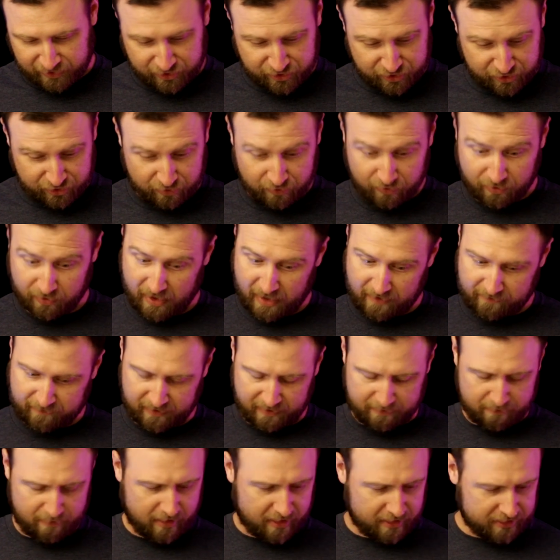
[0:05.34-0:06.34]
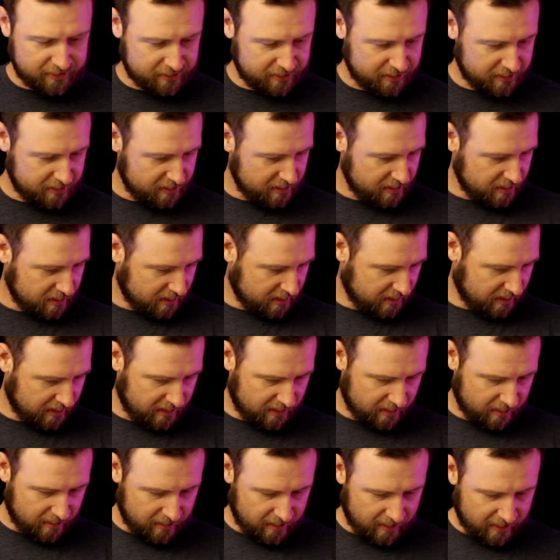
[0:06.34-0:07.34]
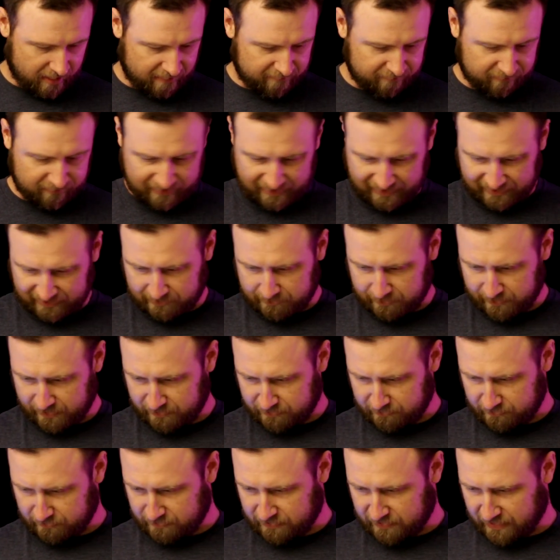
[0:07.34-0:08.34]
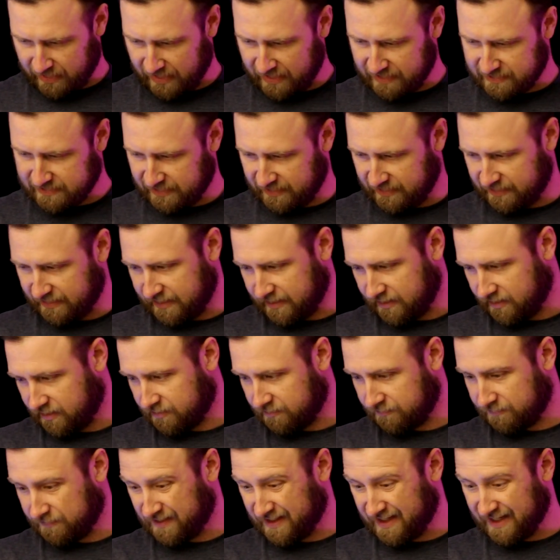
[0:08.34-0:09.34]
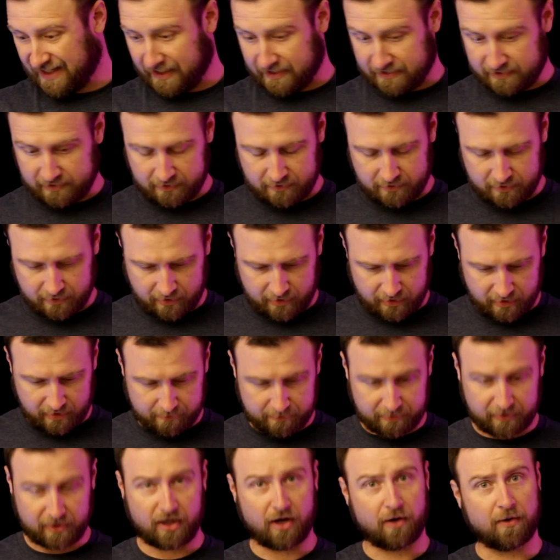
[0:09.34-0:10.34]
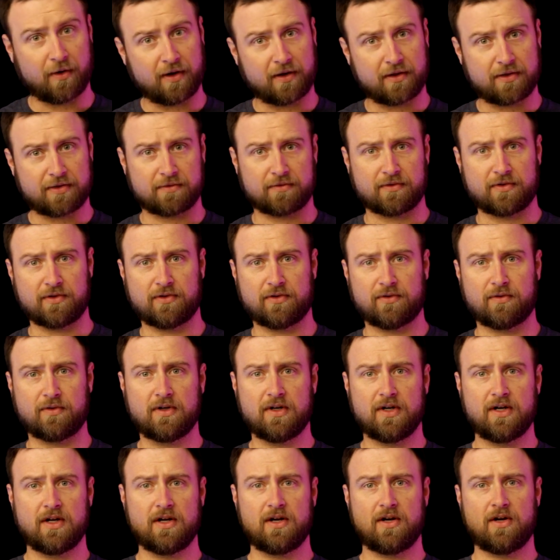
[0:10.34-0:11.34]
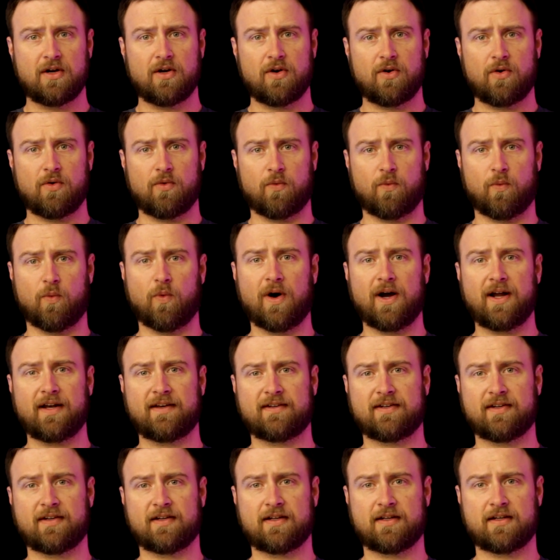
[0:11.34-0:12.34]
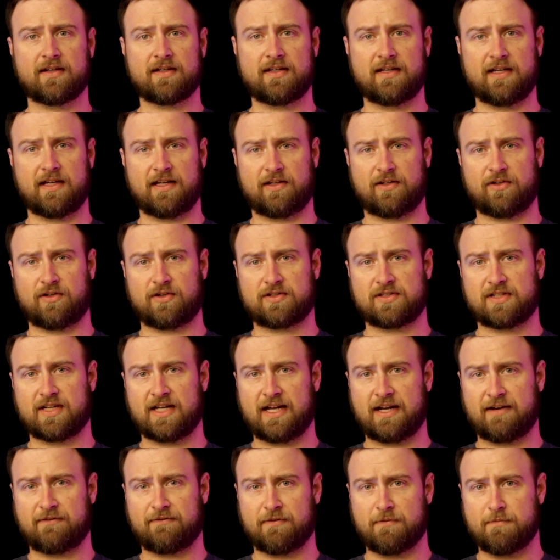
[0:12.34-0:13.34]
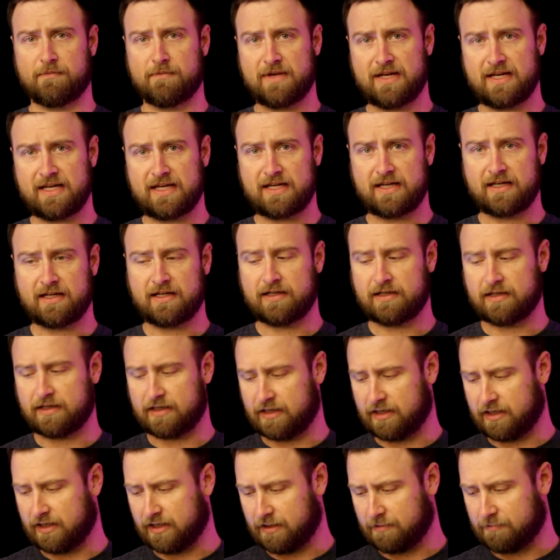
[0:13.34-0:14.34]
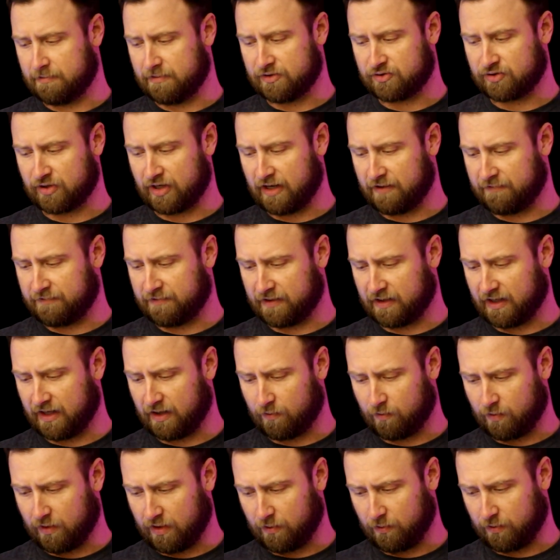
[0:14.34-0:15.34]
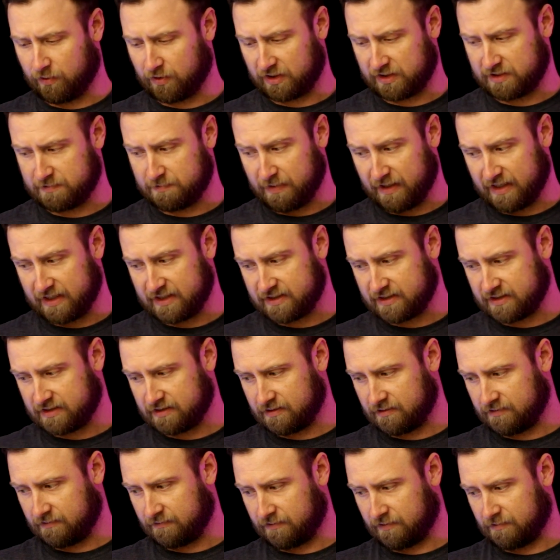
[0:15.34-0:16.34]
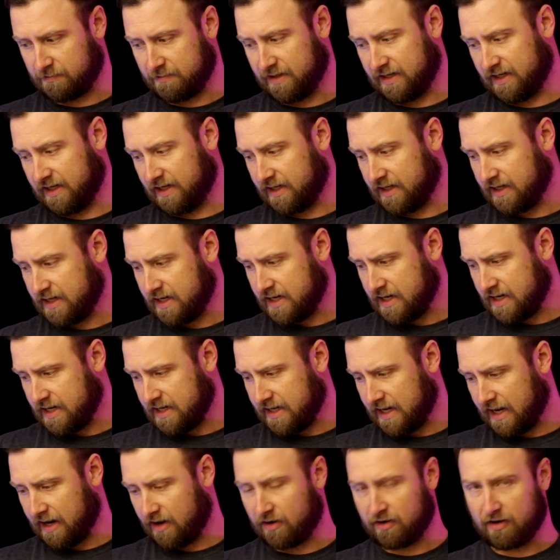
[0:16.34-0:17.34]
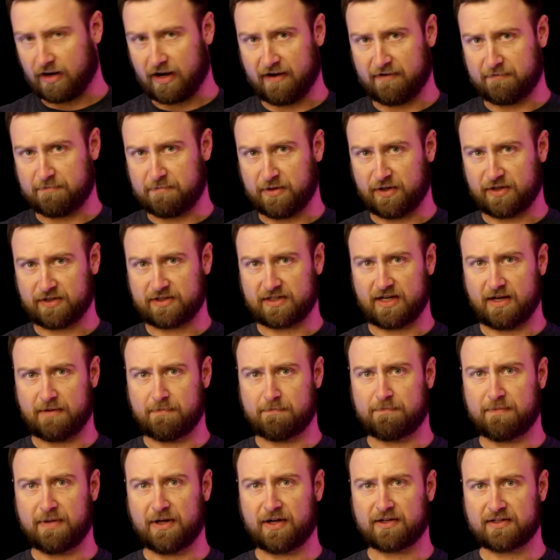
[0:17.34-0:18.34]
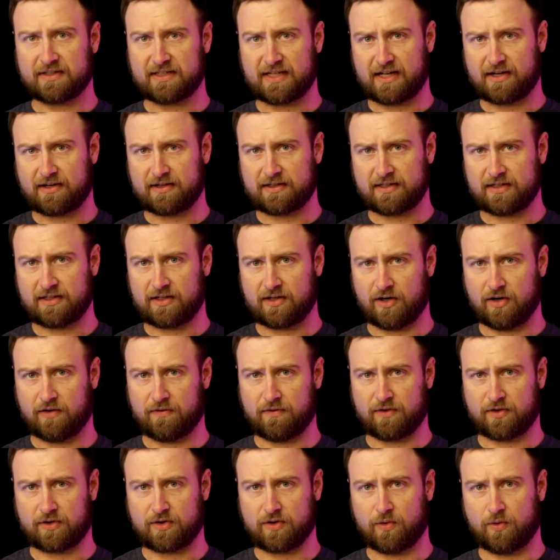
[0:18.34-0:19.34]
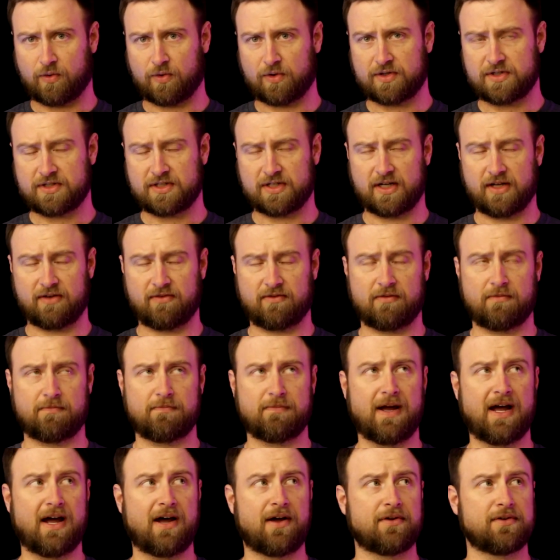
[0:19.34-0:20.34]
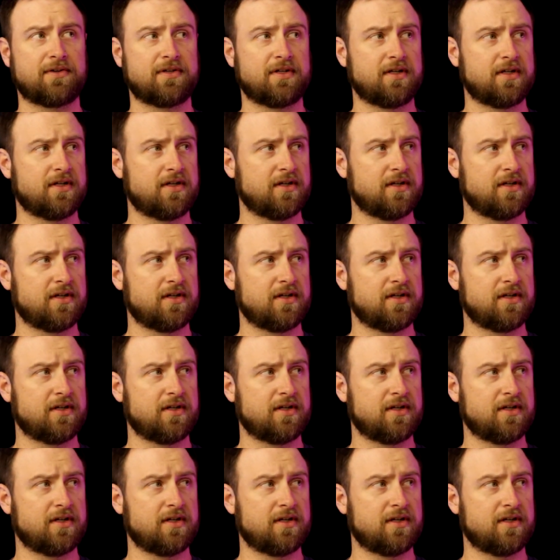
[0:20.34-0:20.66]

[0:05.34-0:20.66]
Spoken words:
to shoot, or not very much, I've lately been kind of taking care of kit. I've been going through what kit looks like for me, trying to figure out what works best for me. Now, I built a belt out over the course of about